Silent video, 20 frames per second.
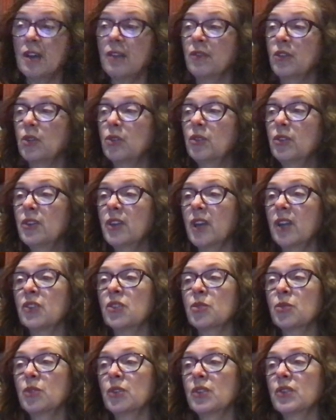Vocal
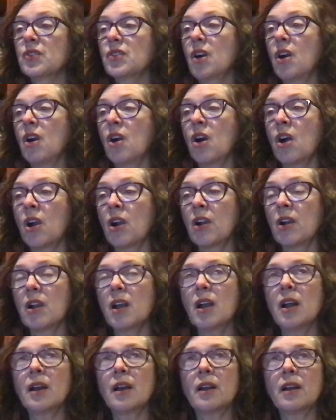nodules are
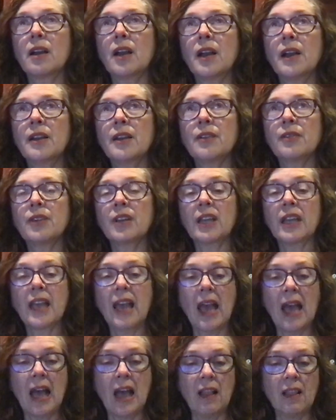a kind of a
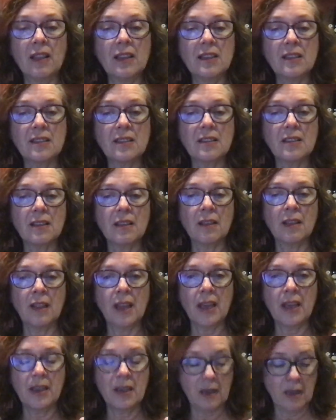
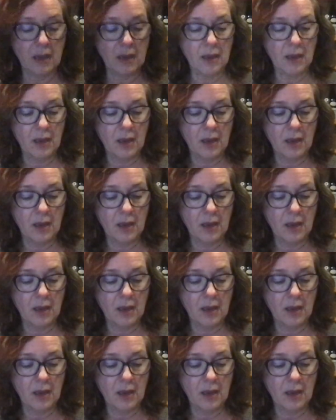callus-like